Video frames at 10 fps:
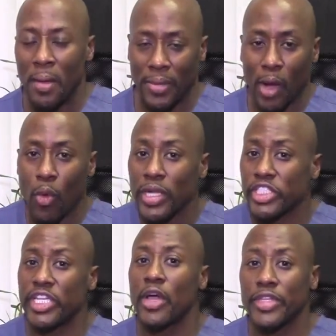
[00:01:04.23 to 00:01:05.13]
but I want
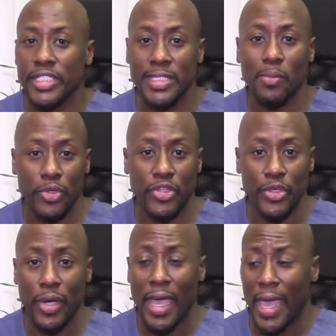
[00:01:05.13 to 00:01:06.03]
to share this tip with
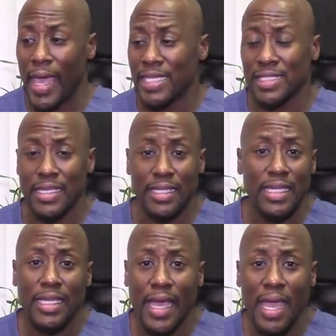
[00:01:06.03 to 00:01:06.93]
you. As an
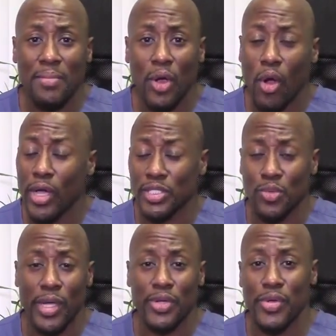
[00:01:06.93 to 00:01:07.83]
elite gamer or as a
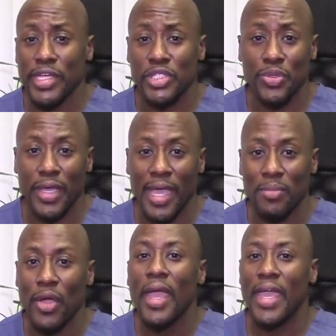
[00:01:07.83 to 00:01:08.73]
recreational
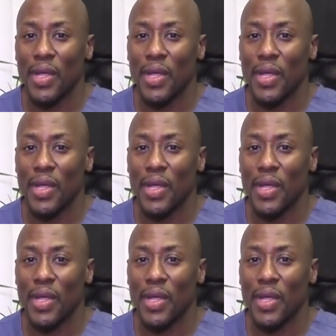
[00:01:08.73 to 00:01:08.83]
gamer,